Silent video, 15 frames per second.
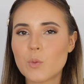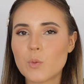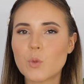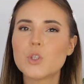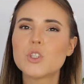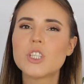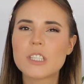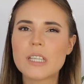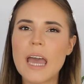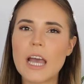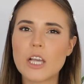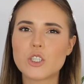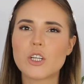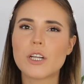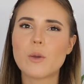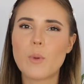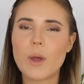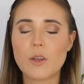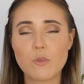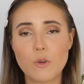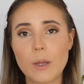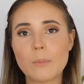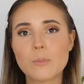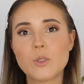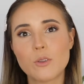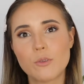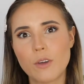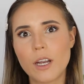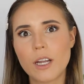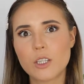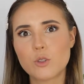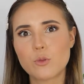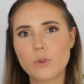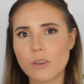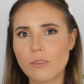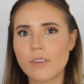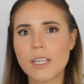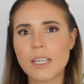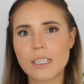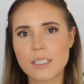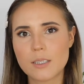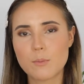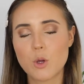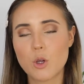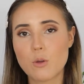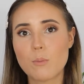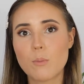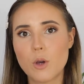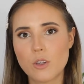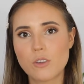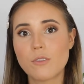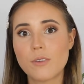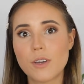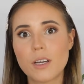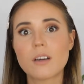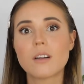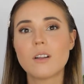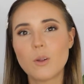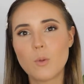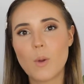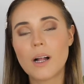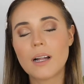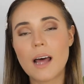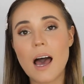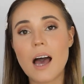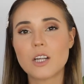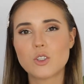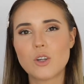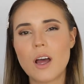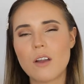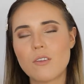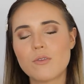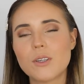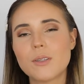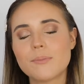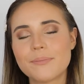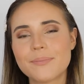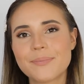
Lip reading: we'll just casually wait for him to finish revving his motor vehicle while I try and film.